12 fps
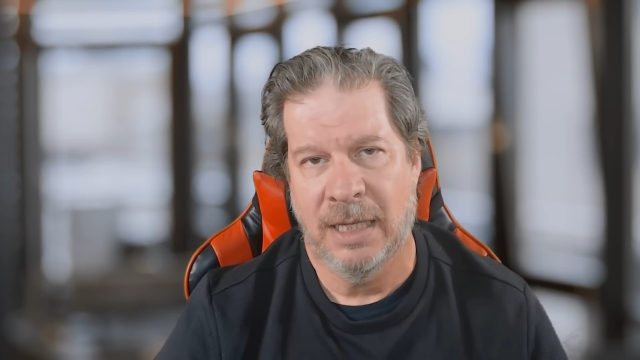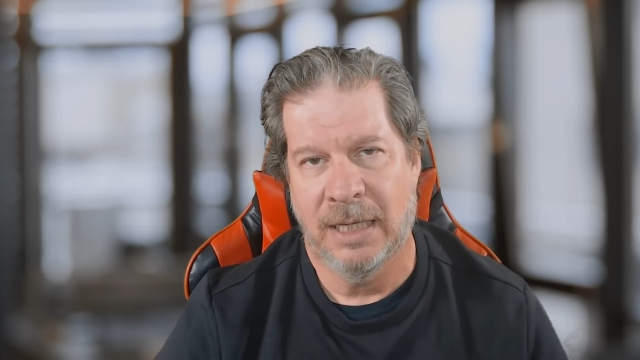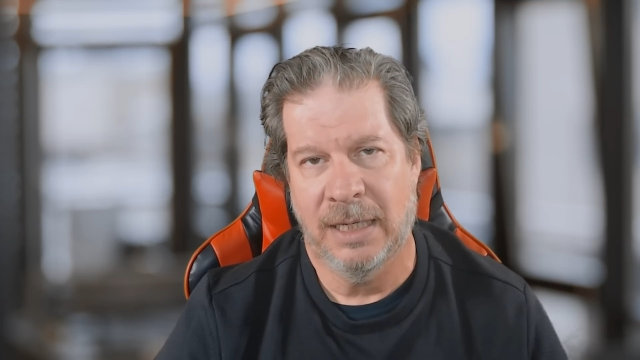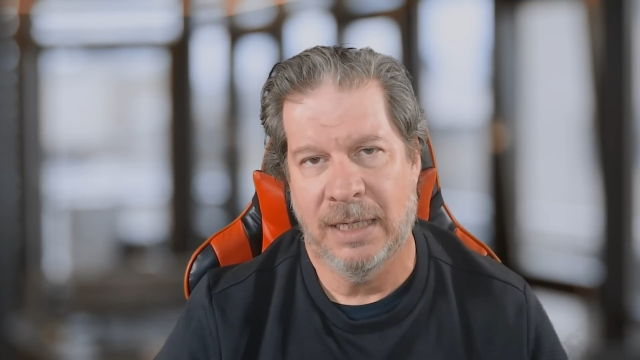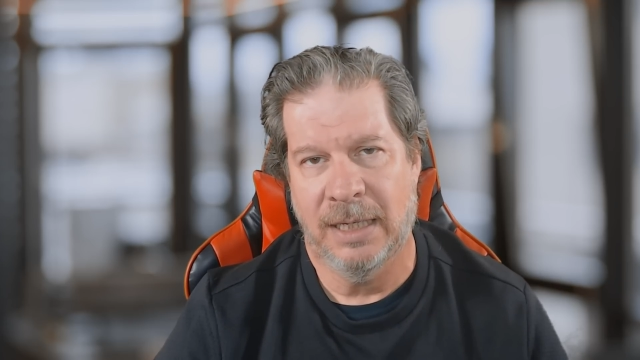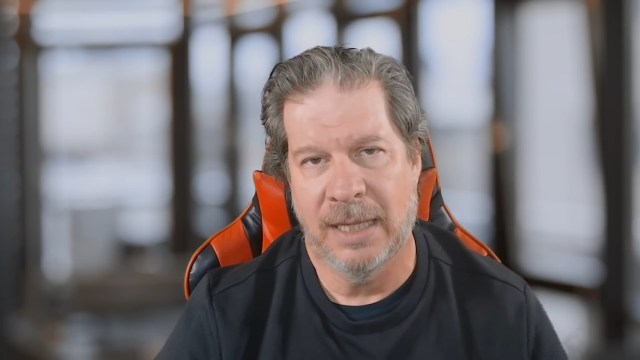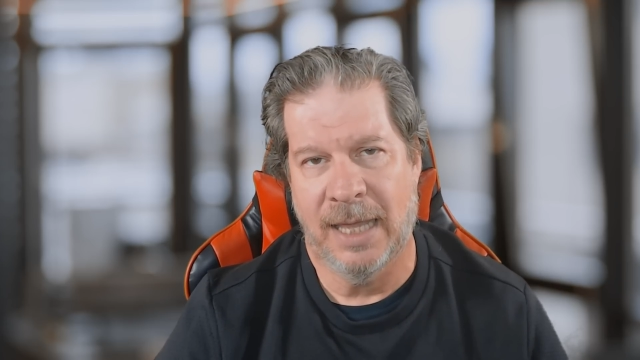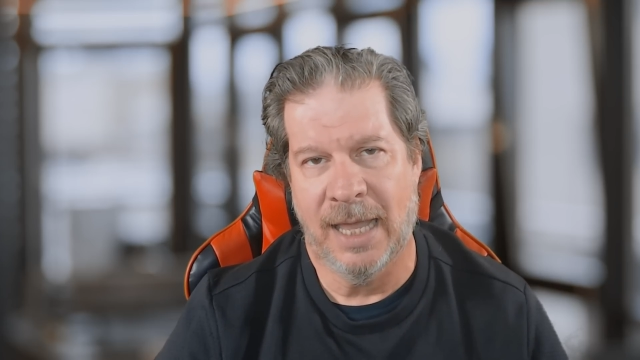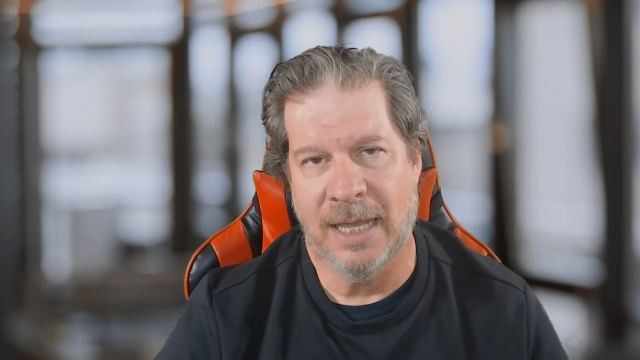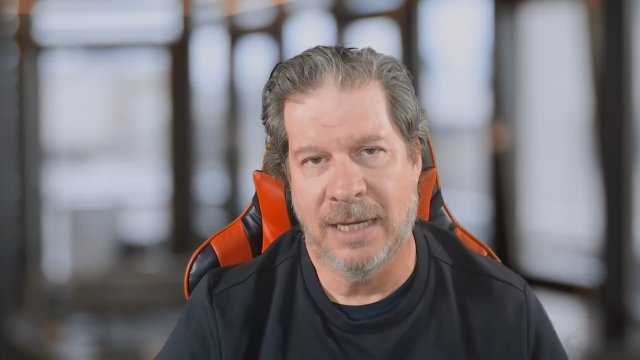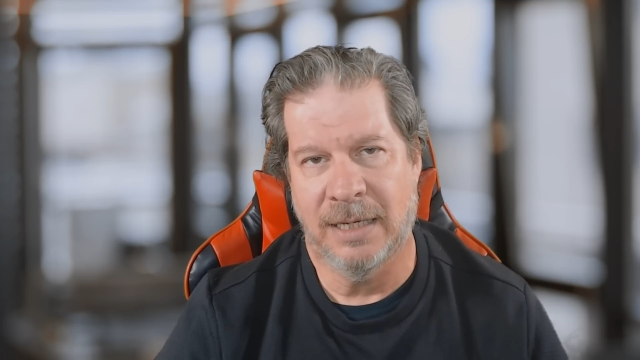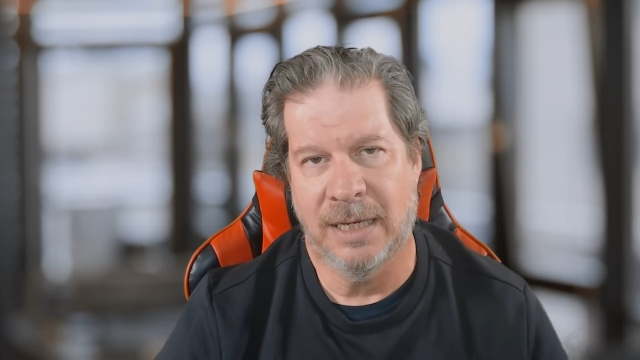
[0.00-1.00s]

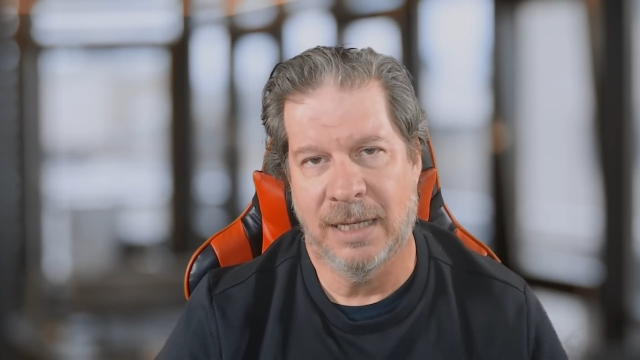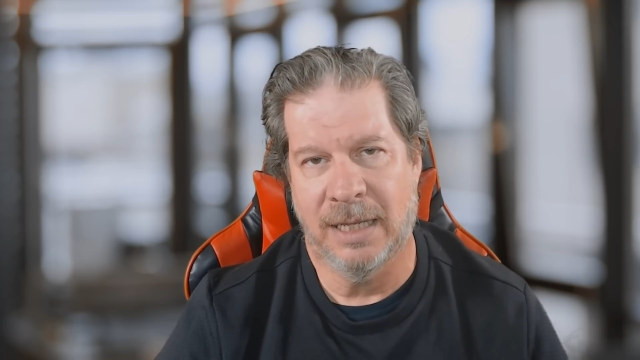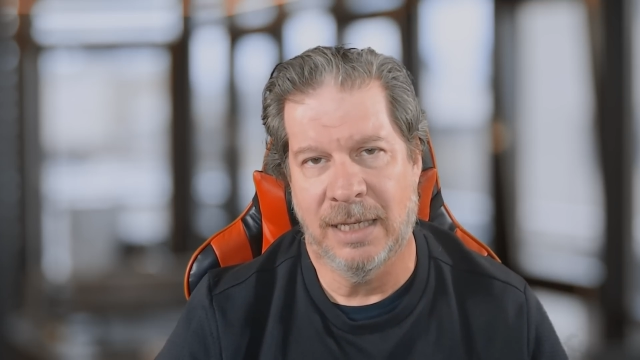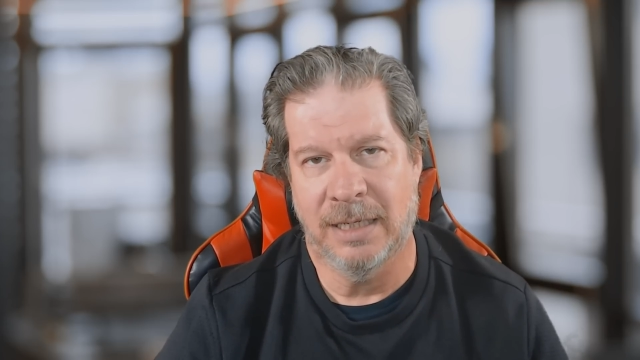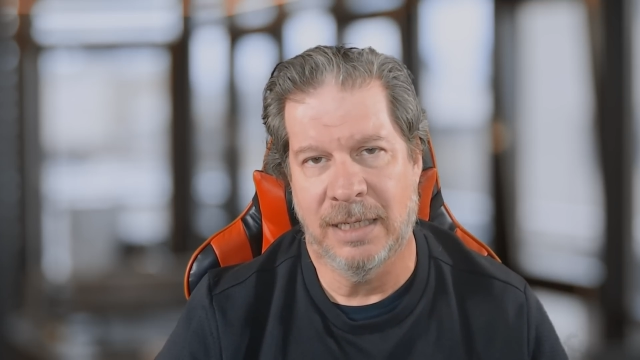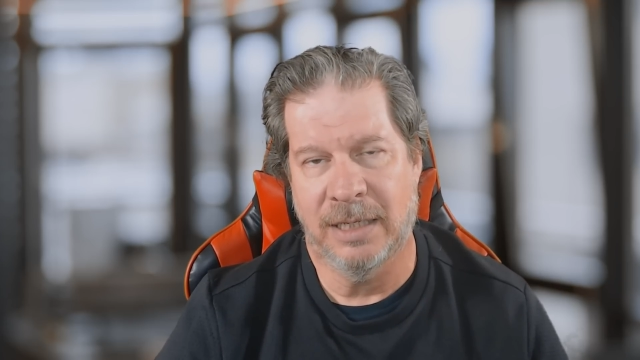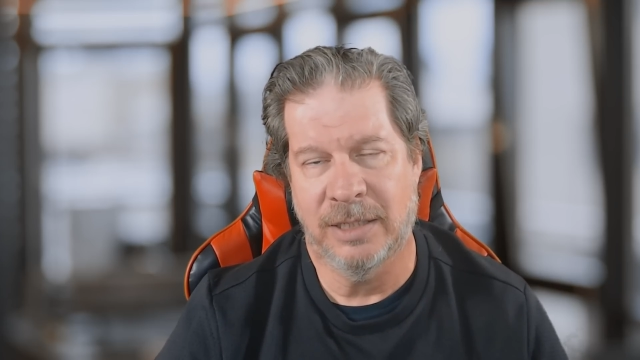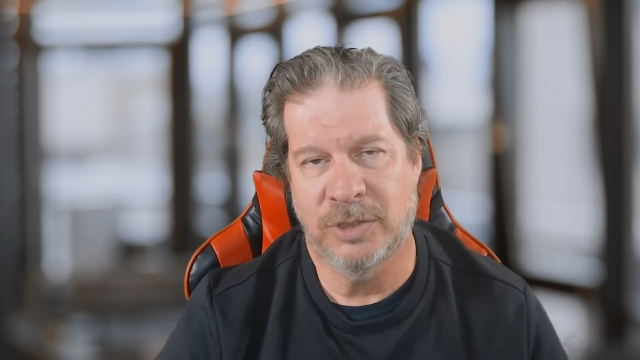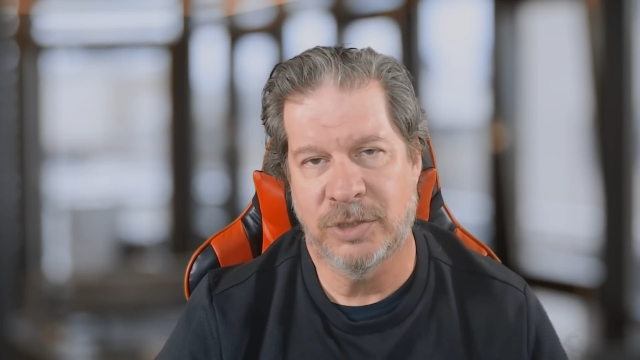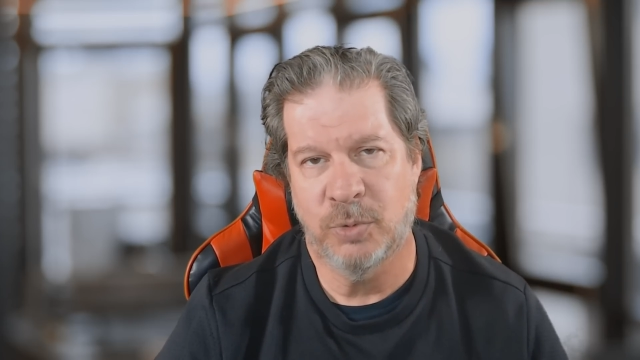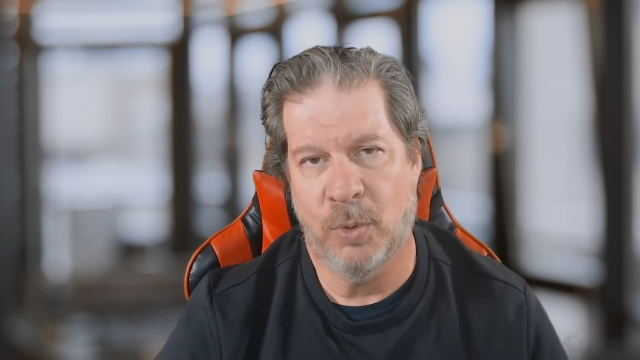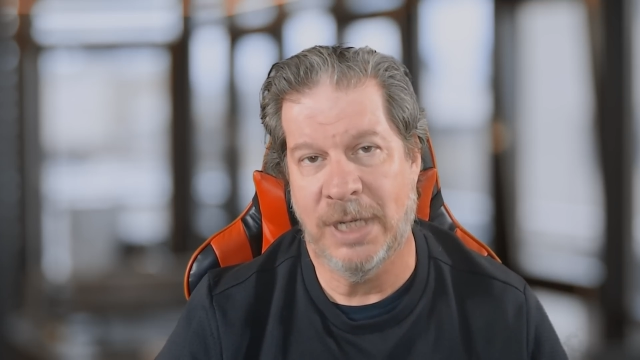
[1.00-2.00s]
and in the
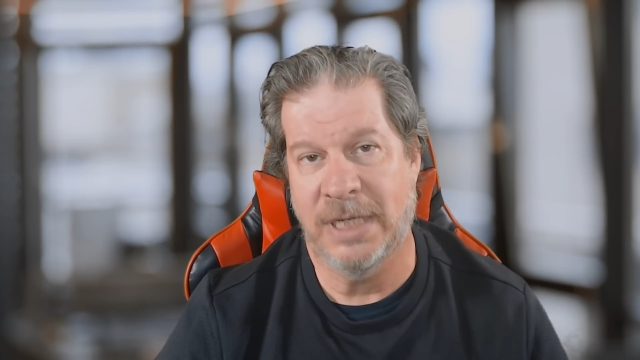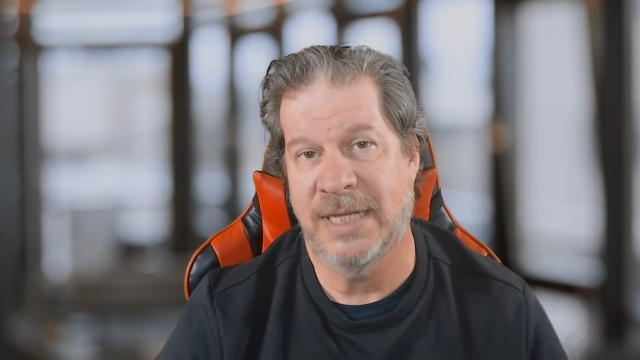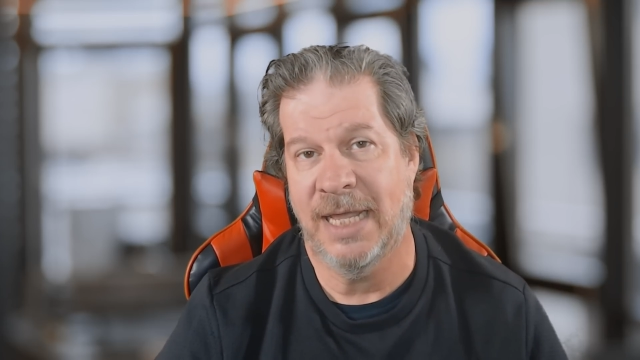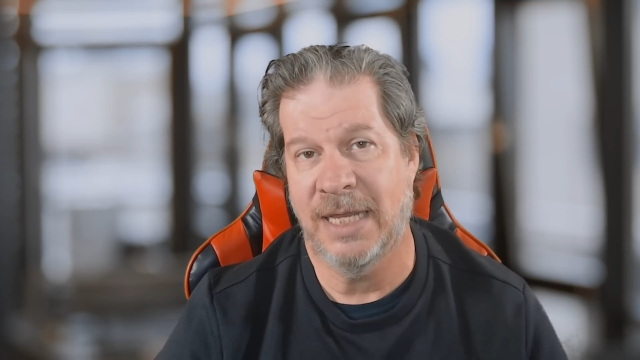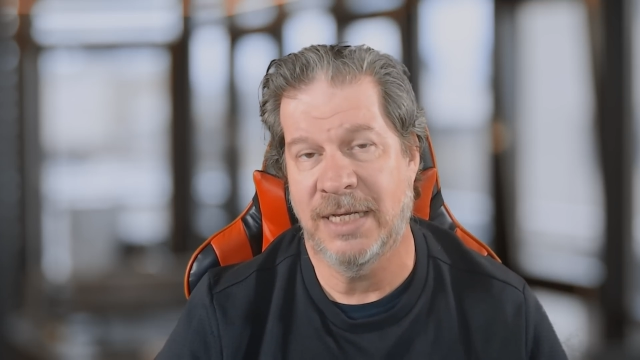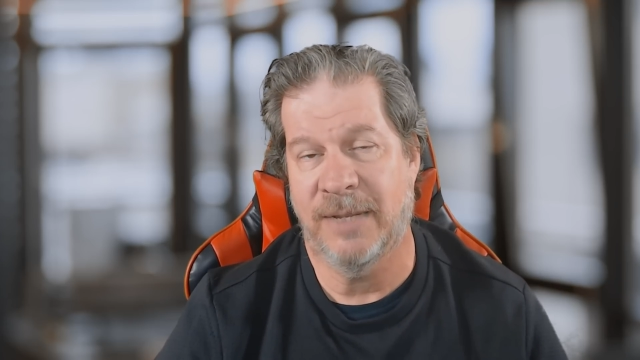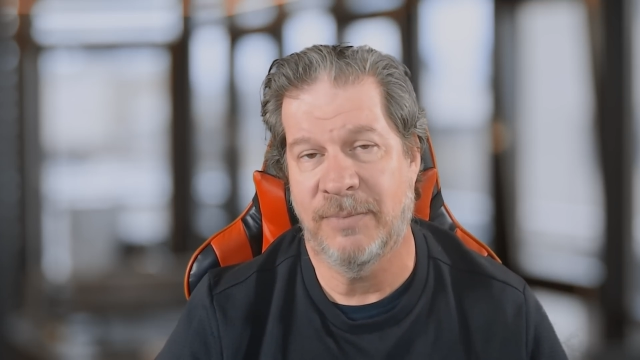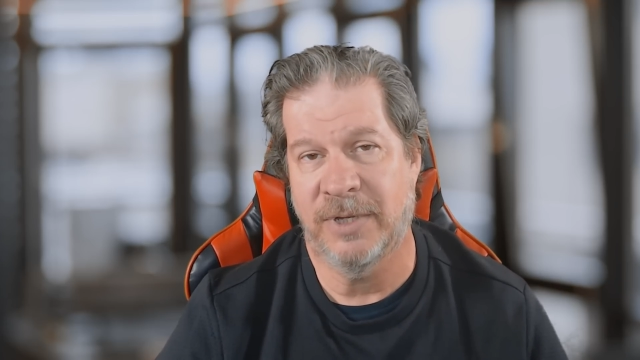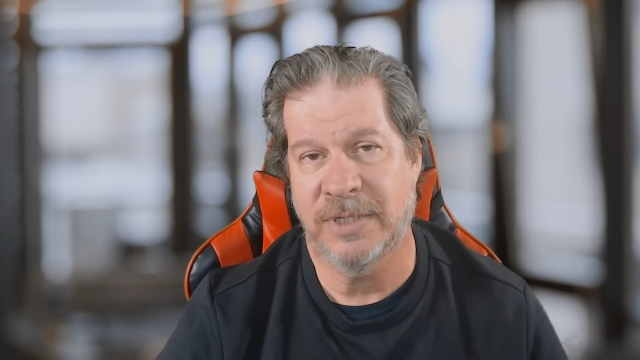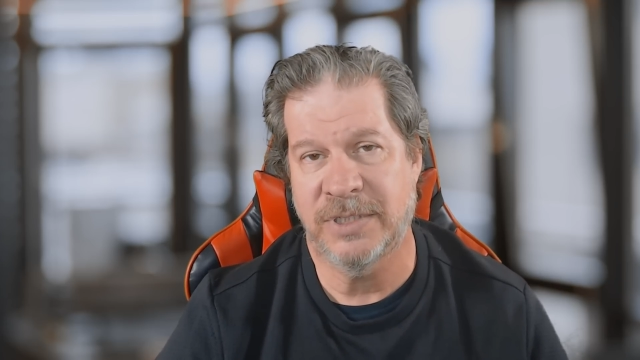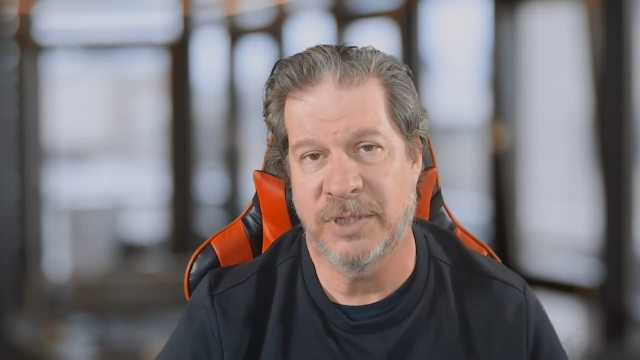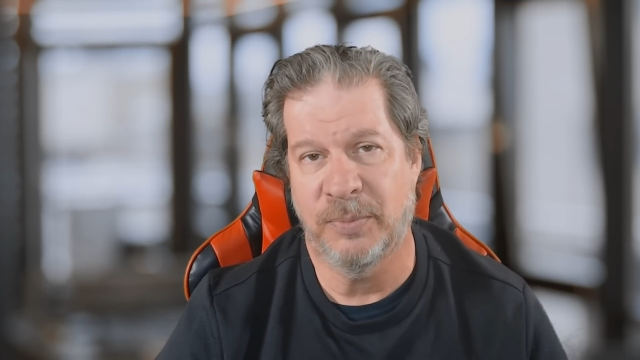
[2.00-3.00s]
2010
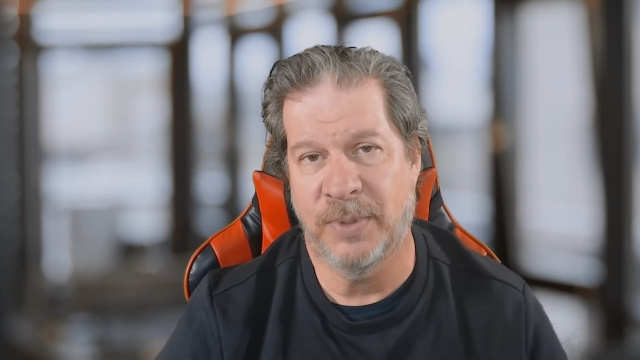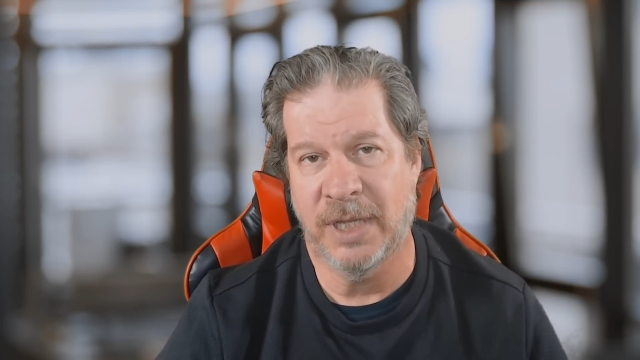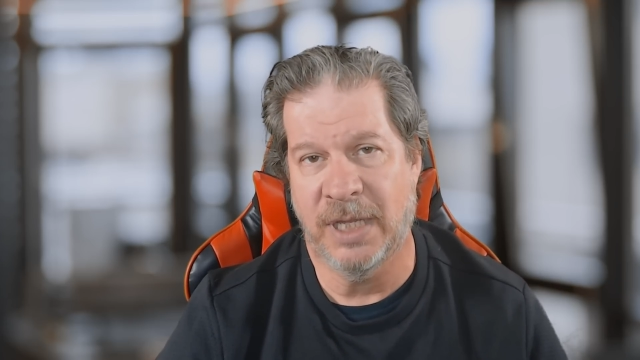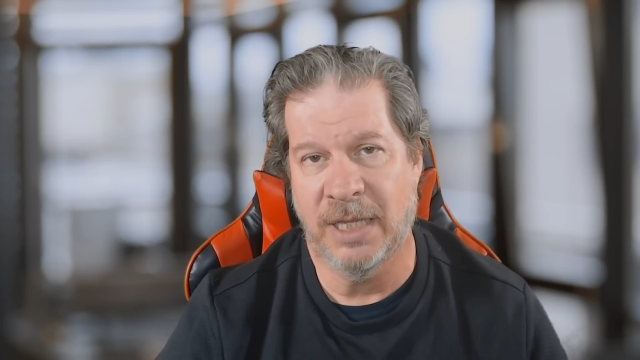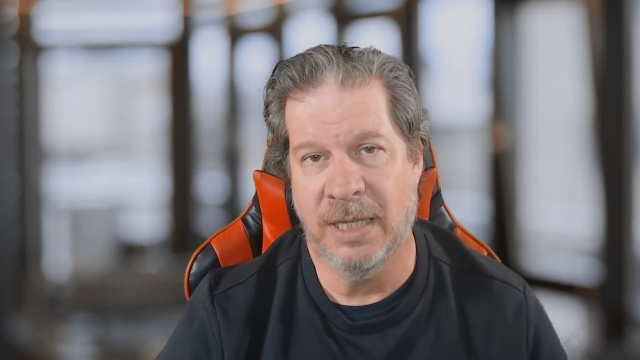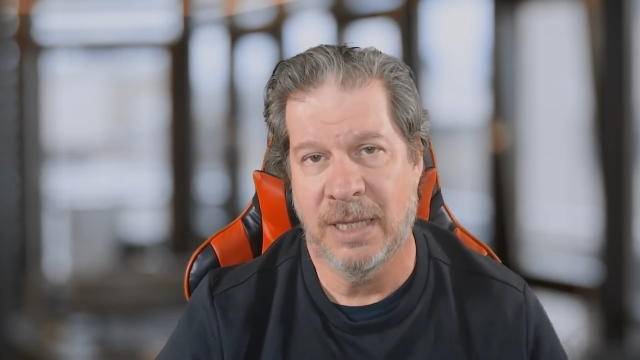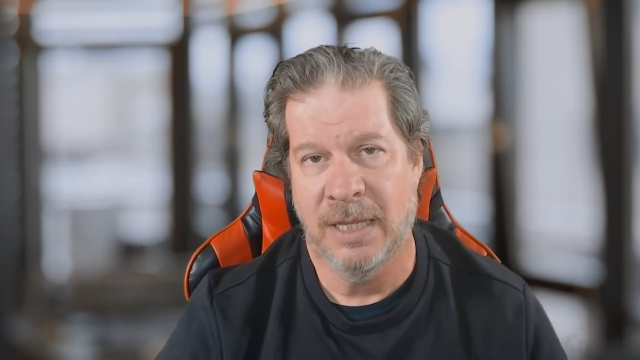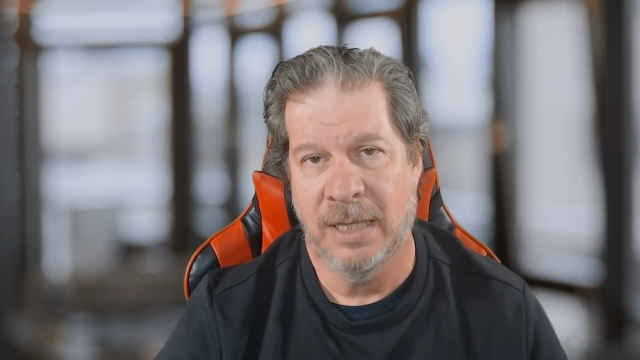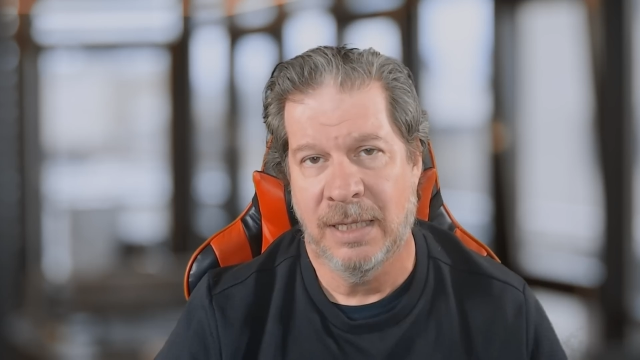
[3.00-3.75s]
WSOP,